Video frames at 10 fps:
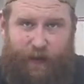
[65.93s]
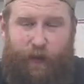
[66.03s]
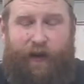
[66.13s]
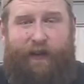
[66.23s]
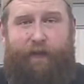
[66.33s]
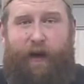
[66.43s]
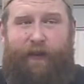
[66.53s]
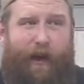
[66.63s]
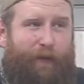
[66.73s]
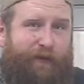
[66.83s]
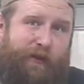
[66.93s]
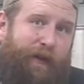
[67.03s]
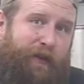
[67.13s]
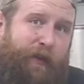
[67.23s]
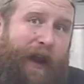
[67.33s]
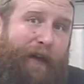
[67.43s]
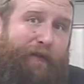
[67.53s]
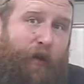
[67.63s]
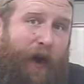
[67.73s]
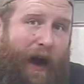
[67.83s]
We're gonna leave them on there, I'm assuming 3.5,
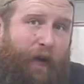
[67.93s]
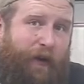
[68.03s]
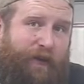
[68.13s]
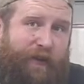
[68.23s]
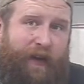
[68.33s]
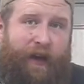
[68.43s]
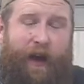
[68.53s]
4 hours.